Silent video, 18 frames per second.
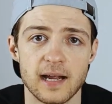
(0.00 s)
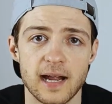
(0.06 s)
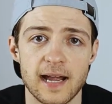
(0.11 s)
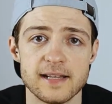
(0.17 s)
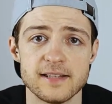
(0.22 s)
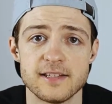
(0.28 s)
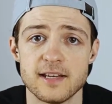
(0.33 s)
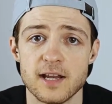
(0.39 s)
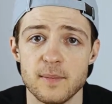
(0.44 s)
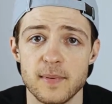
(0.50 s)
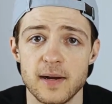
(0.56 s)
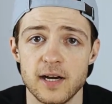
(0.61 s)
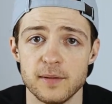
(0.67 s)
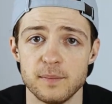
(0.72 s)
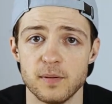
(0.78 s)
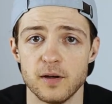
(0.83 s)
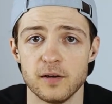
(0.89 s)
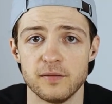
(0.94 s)
And some
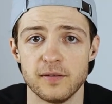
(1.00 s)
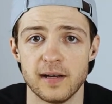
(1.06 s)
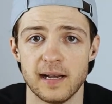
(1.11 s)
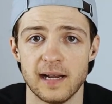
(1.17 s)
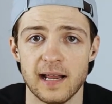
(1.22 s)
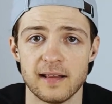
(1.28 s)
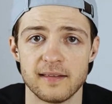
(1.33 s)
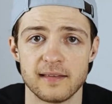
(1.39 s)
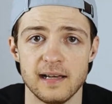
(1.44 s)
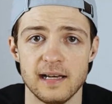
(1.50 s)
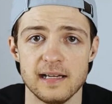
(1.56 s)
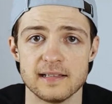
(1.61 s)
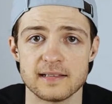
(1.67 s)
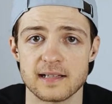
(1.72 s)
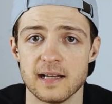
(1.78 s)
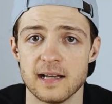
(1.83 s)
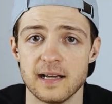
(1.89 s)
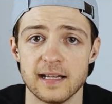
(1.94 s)
high profile
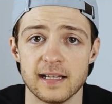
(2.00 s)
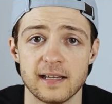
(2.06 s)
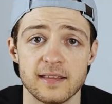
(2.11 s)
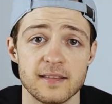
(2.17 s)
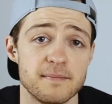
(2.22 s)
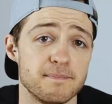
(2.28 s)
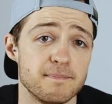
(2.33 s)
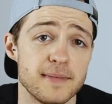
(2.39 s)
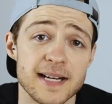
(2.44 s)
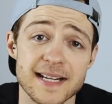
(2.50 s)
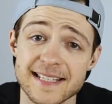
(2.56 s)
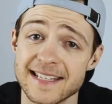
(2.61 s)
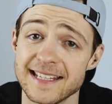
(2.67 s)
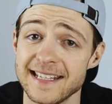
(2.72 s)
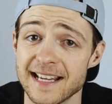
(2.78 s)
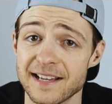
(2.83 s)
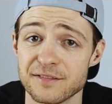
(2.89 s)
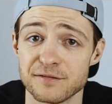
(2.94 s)
athletes like the
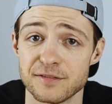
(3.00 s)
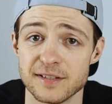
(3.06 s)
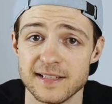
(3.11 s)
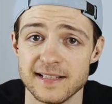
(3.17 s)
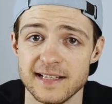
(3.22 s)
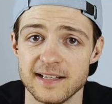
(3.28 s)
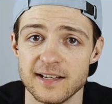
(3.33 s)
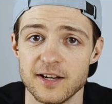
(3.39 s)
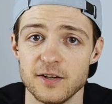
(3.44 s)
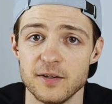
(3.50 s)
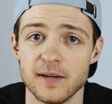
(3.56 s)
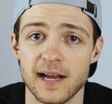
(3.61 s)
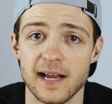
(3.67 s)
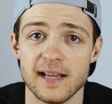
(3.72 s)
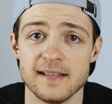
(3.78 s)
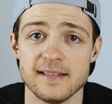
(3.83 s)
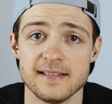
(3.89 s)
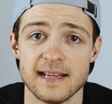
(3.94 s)
mighty Jan Frodeno
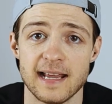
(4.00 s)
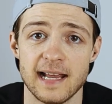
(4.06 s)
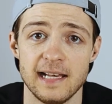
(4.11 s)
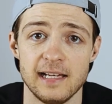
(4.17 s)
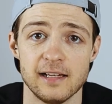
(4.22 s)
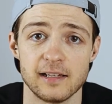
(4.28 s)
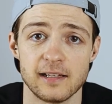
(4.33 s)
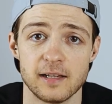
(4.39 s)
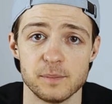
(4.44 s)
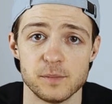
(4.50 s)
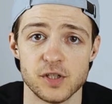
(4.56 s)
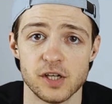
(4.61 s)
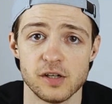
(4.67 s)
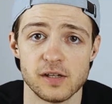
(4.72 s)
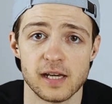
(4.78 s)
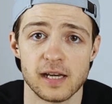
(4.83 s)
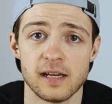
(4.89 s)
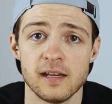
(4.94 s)
and Eliud
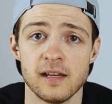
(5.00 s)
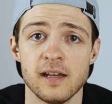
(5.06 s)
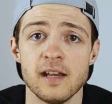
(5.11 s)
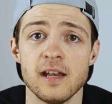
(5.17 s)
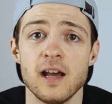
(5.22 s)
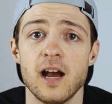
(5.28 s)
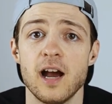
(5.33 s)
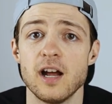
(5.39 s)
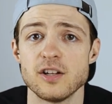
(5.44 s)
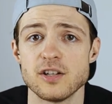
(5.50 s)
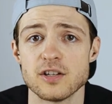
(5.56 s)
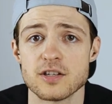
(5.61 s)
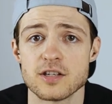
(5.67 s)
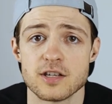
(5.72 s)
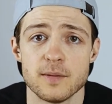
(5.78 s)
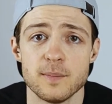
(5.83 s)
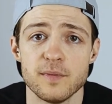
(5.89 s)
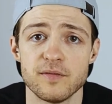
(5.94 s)
Kipchoge are
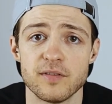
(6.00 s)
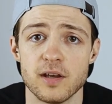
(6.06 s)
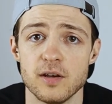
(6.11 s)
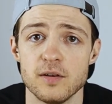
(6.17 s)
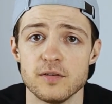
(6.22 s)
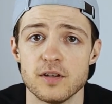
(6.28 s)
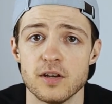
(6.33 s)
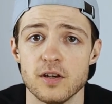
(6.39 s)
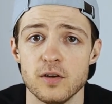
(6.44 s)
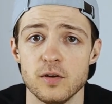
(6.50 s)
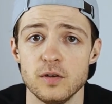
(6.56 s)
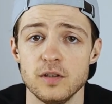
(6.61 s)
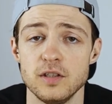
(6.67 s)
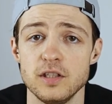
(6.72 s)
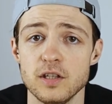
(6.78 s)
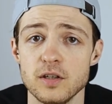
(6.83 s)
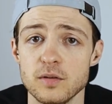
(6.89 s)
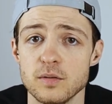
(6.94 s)
just some of those who
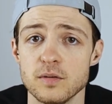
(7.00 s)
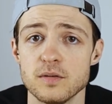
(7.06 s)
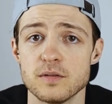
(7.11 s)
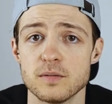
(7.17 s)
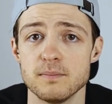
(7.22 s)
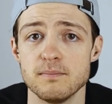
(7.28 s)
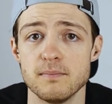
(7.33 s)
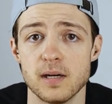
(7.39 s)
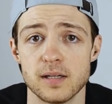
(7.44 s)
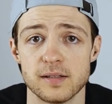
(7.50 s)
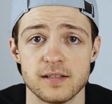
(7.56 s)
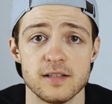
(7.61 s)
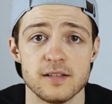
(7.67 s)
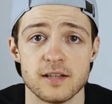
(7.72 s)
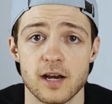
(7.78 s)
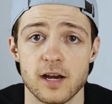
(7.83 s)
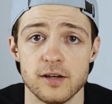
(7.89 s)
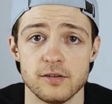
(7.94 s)
use
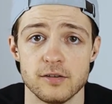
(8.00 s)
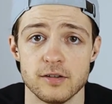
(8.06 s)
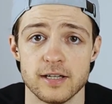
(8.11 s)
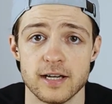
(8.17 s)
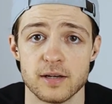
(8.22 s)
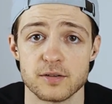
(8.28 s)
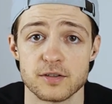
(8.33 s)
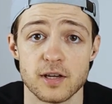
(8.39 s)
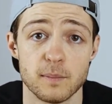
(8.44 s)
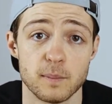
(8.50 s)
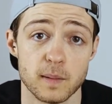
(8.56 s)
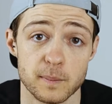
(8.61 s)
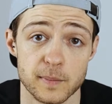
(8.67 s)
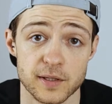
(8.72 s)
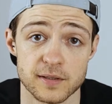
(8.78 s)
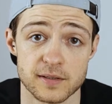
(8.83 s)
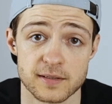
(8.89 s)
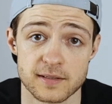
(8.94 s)
Maurten's hydrogel
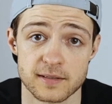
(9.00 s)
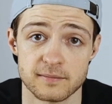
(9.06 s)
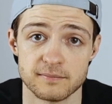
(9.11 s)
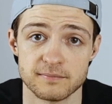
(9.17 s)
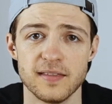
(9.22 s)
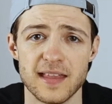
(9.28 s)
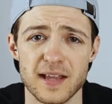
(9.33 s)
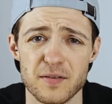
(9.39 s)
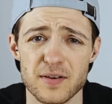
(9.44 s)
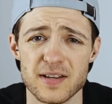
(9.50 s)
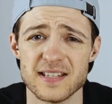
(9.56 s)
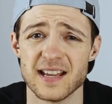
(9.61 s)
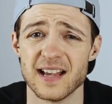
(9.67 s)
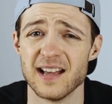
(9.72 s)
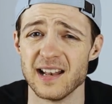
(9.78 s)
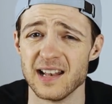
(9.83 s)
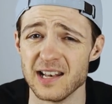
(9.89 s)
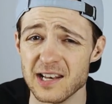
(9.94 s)
supplements. There is
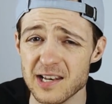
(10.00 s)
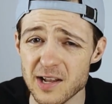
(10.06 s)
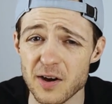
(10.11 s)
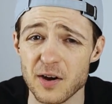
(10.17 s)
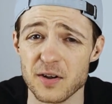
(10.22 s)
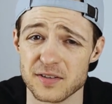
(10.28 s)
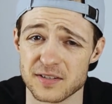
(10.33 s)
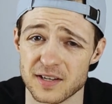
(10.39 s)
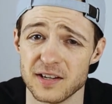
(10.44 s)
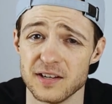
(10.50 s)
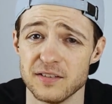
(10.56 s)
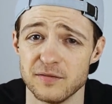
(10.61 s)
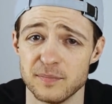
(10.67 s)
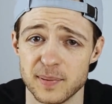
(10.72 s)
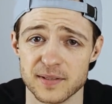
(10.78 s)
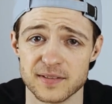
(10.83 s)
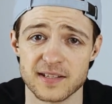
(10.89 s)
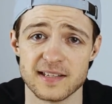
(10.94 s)
a lot
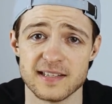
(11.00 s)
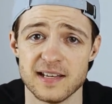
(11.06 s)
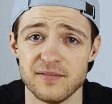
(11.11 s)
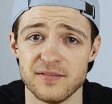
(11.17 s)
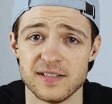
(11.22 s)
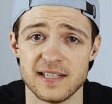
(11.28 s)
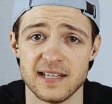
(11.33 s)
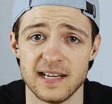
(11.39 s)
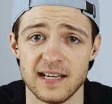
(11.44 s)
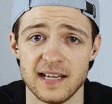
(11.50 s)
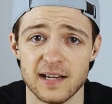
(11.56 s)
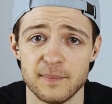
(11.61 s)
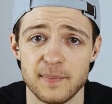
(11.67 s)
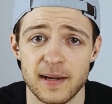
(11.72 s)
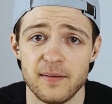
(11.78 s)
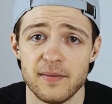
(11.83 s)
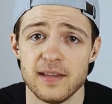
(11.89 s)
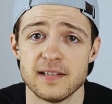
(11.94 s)
of positivity
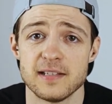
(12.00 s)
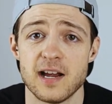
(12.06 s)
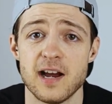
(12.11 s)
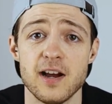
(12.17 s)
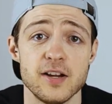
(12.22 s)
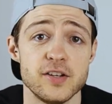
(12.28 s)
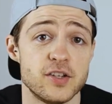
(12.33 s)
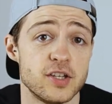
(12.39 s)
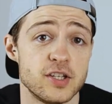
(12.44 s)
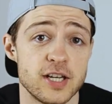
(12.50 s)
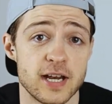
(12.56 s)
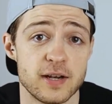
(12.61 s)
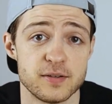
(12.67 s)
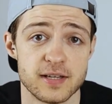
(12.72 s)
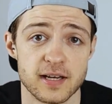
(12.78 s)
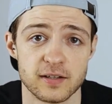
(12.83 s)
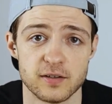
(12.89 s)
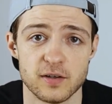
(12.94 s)
about this
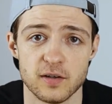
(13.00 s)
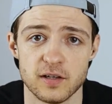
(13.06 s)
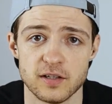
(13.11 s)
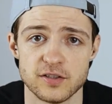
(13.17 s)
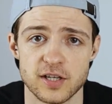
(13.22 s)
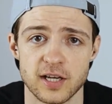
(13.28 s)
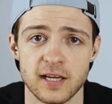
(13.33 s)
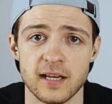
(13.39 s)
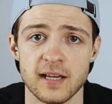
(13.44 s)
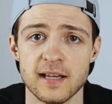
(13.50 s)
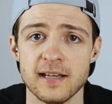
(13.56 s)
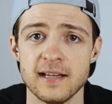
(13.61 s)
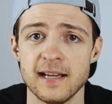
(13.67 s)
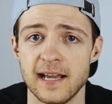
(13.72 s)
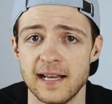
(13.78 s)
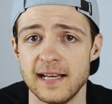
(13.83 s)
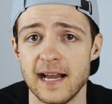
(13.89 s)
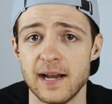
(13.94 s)
hydrogel technology
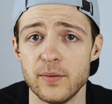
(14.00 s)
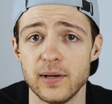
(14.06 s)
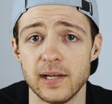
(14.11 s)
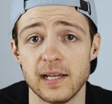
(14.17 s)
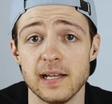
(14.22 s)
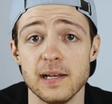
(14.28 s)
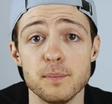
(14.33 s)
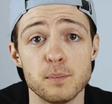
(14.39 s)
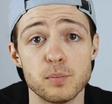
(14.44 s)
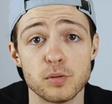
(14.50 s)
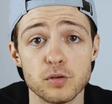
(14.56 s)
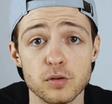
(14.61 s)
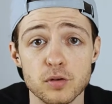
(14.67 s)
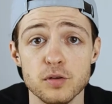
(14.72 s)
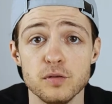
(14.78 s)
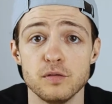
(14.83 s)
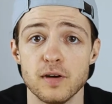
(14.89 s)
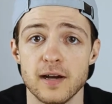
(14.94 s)
and how it can
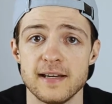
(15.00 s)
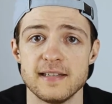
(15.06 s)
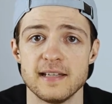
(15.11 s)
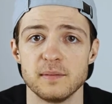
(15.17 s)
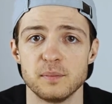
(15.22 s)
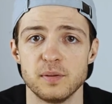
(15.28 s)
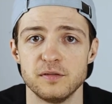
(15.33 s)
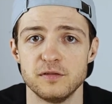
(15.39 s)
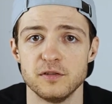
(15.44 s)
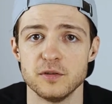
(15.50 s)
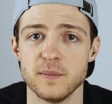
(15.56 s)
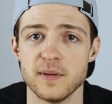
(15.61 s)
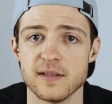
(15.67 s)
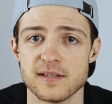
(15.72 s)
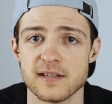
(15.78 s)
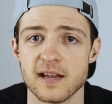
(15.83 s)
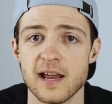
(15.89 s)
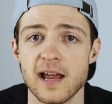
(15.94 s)
improve racing
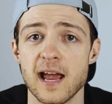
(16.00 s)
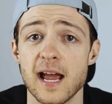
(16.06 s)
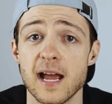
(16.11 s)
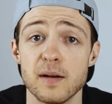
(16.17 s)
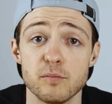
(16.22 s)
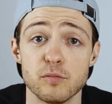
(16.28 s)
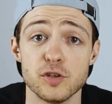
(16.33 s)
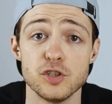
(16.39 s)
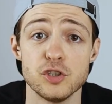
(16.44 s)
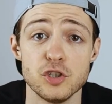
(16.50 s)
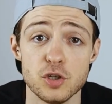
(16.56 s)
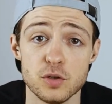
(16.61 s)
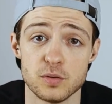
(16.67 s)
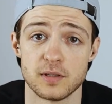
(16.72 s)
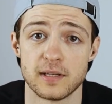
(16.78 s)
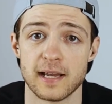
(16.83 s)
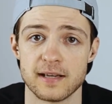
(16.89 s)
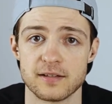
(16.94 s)
performance and
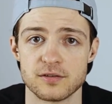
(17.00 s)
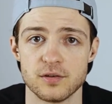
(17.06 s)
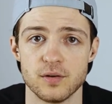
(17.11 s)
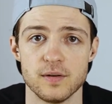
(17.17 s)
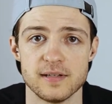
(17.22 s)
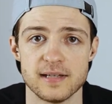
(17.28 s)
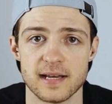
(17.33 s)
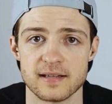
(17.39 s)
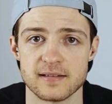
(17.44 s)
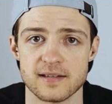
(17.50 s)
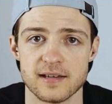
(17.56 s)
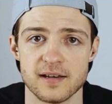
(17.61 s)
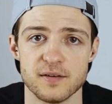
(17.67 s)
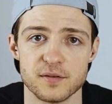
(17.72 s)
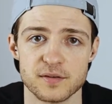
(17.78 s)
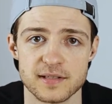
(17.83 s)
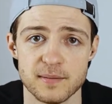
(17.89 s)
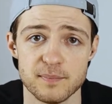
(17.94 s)
reduce
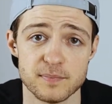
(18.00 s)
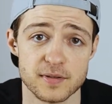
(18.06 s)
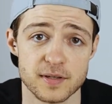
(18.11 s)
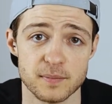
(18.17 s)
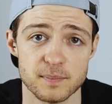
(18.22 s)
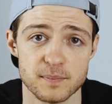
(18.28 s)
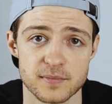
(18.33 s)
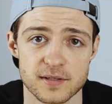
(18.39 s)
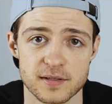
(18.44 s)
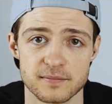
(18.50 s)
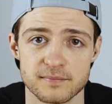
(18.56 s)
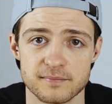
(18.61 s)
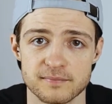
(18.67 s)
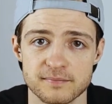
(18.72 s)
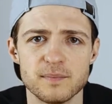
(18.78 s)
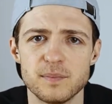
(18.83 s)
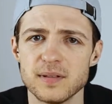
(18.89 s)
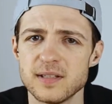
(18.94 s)
gastrointestinal symptoms.
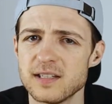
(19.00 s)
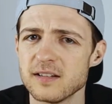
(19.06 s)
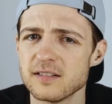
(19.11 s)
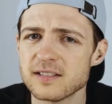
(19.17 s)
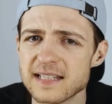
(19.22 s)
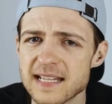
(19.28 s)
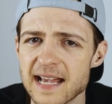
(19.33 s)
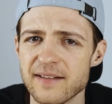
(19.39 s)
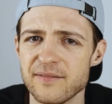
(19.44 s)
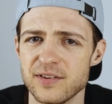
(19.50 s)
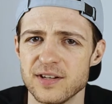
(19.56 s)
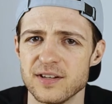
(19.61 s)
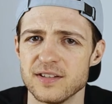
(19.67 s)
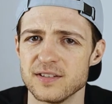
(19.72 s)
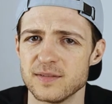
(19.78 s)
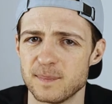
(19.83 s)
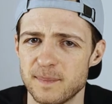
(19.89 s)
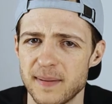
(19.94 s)
But does the
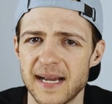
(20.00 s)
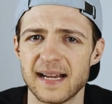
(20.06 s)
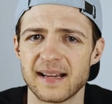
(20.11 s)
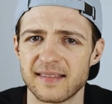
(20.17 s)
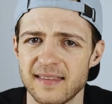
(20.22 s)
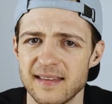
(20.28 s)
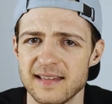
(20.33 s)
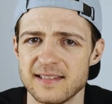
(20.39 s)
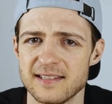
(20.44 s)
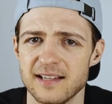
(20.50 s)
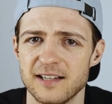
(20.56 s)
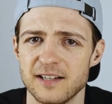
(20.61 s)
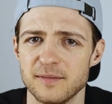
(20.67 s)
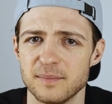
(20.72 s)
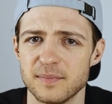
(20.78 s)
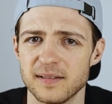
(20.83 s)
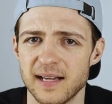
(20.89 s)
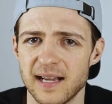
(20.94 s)
evidence back this
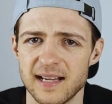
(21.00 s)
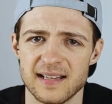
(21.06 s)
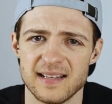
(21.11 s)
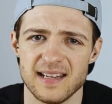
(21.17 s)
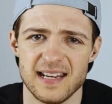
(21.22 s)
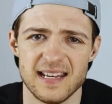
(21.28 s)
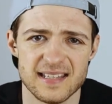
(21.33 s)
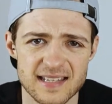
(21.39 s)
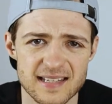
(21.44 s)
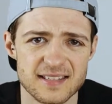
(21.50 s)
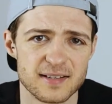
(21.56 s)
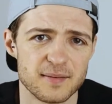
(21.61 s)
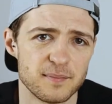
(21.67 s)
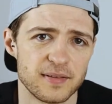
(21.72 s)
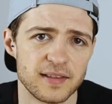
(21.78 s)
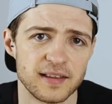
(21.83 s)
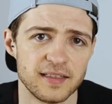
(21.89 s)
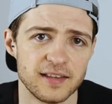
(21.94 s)
up, and is it
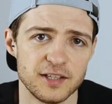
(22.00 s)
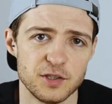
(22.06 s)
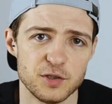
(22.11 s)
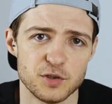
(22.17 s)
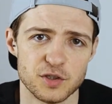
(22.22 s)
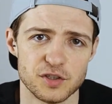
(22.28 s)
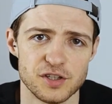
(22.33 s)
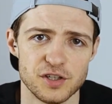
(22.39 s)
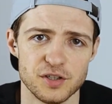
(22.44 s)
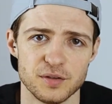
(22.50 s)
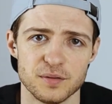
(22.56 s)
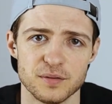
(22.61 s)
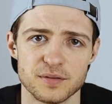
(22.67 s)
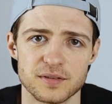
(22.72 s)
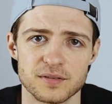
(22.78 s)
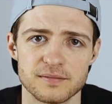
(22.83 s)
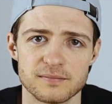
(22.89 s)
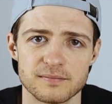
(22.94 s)
something that you should
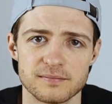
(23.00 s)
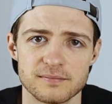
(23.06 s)
use?